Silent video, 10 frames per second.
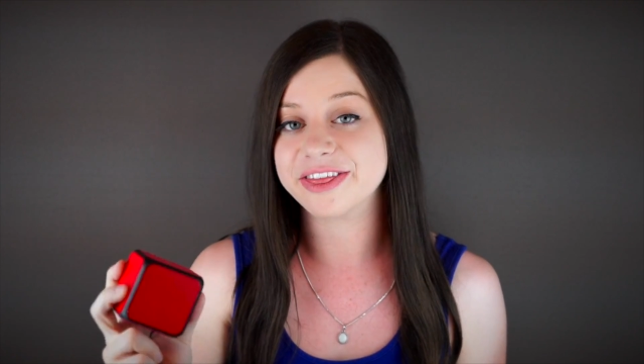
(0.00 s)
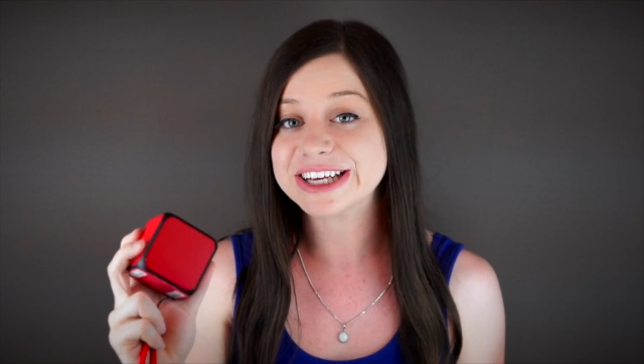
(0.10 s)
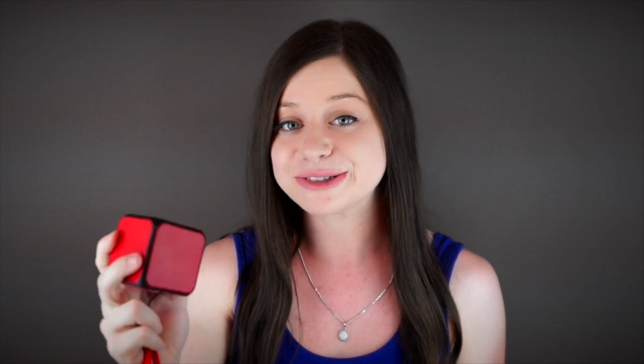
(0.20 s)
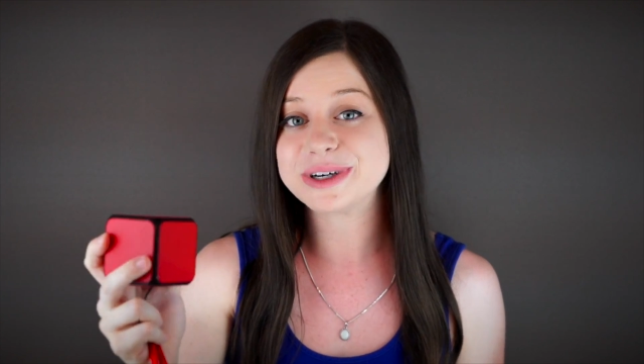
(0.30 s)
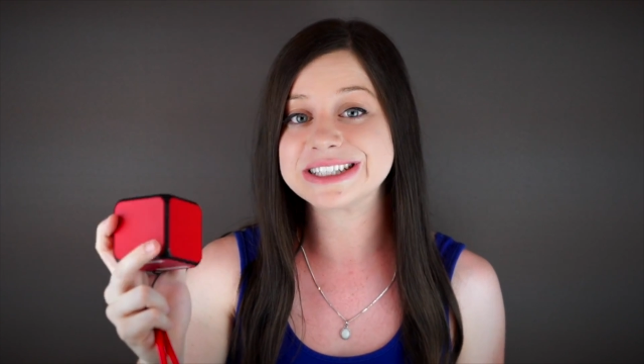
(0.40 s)

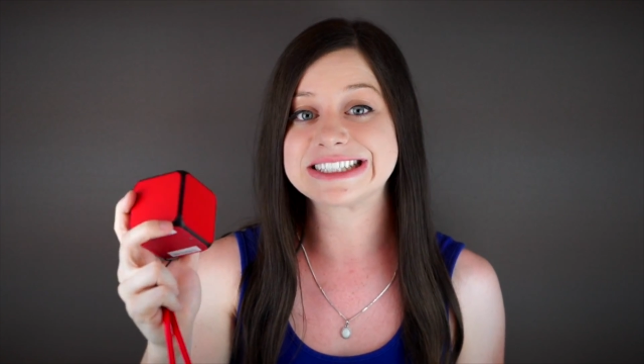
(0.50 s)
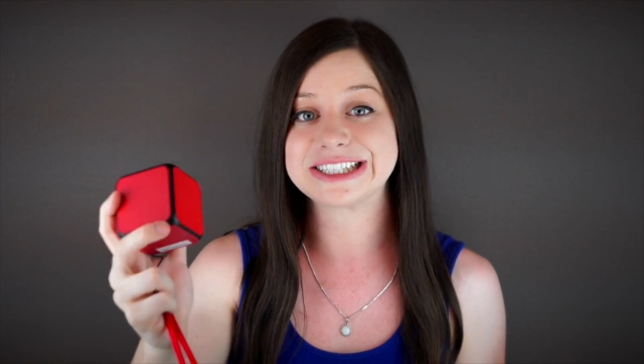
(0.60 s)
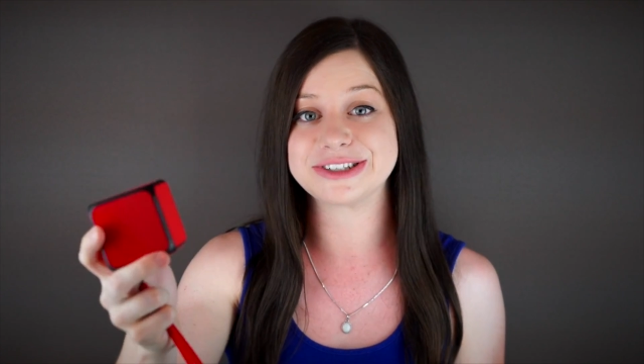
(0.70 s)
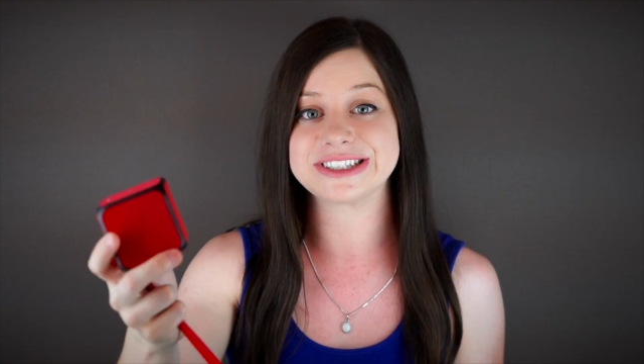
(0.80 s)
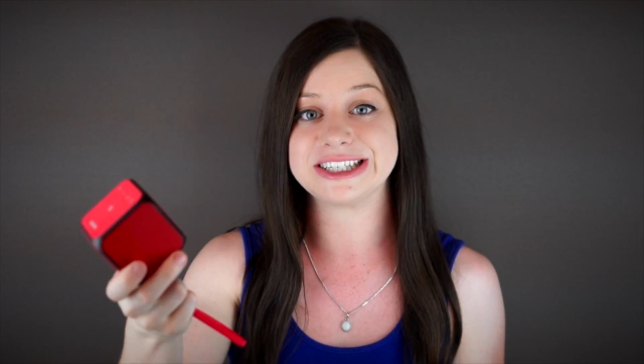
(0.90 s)
this one
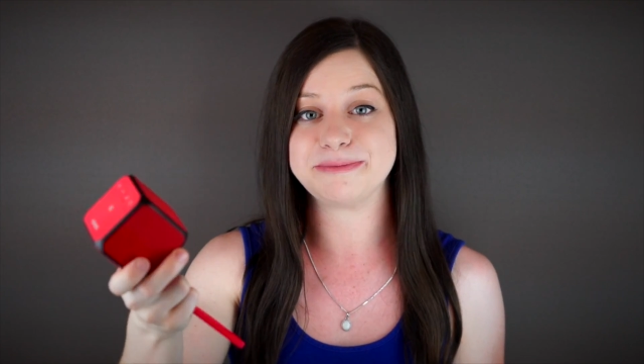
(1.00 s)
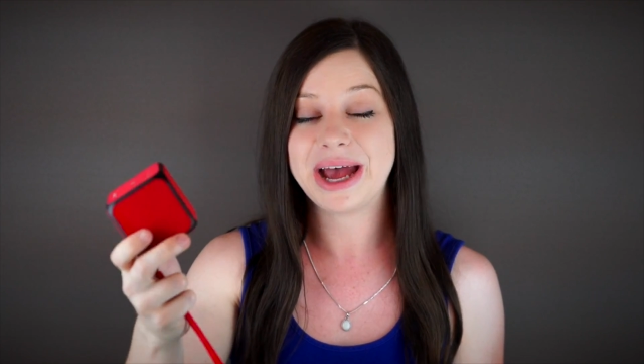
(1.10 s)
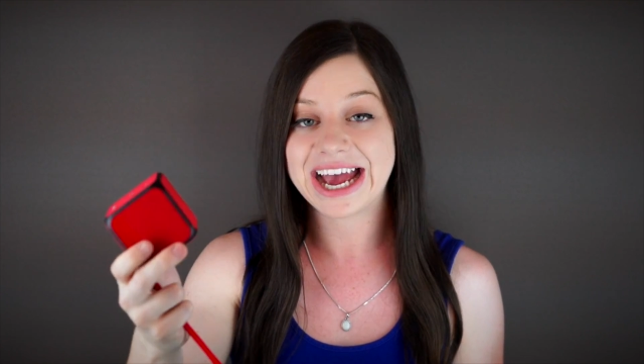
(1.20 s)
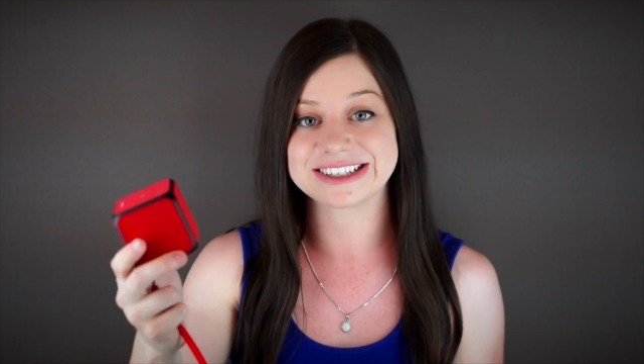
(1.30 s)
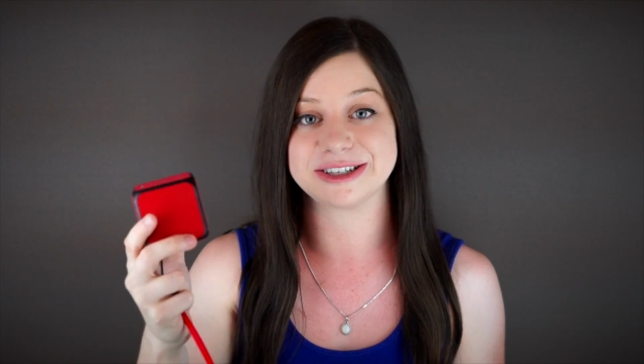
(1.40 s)
seriously
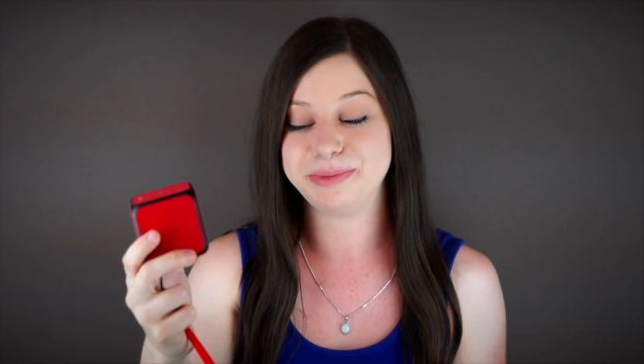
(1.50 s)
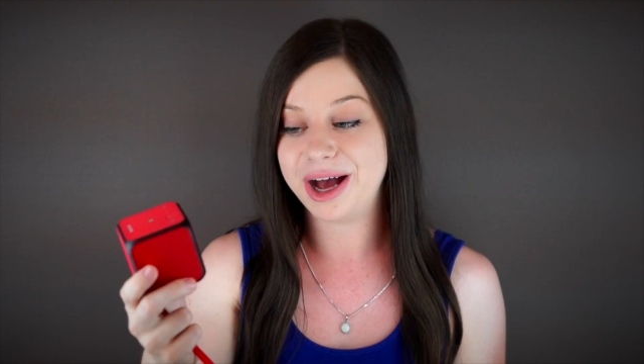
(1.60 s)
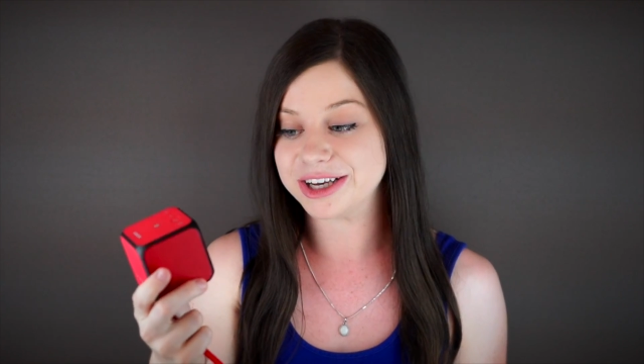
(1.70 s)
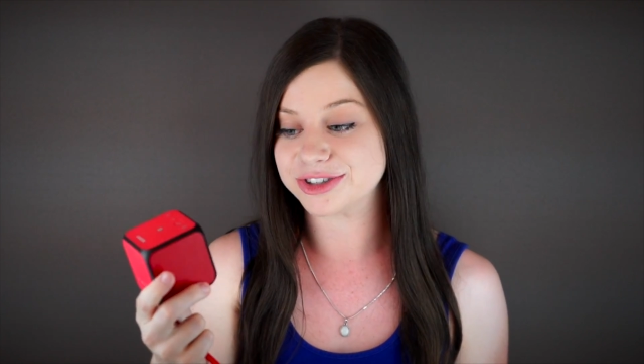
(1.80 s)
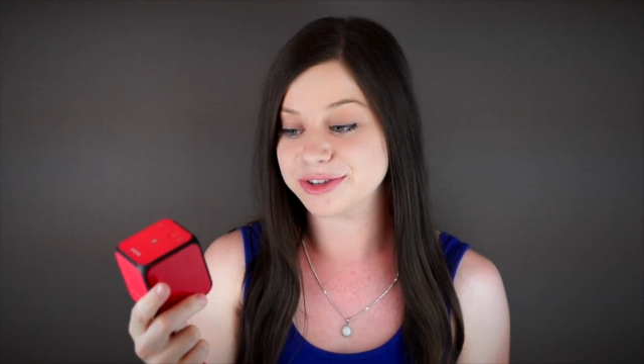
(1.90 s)
packs a punch.